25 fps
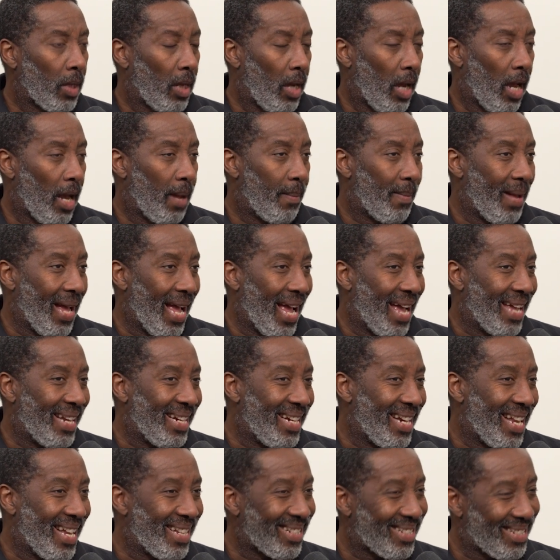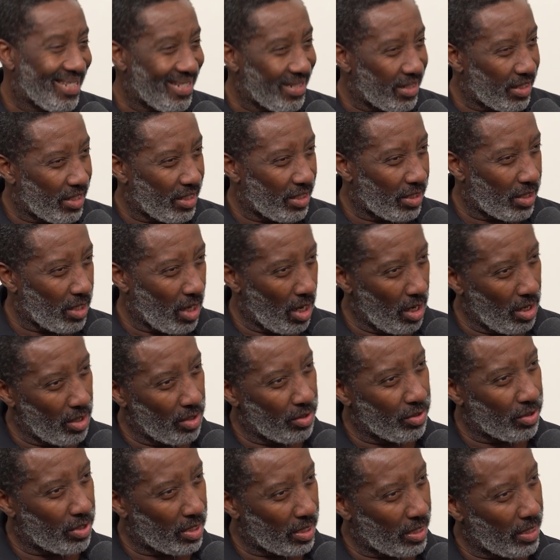And in essence, it
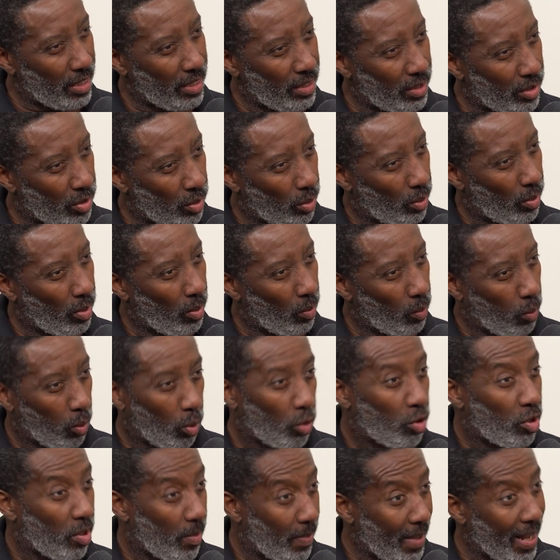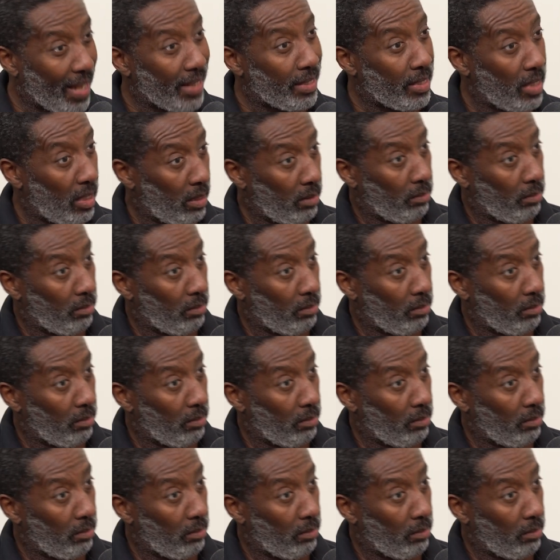turns it into a waterbed.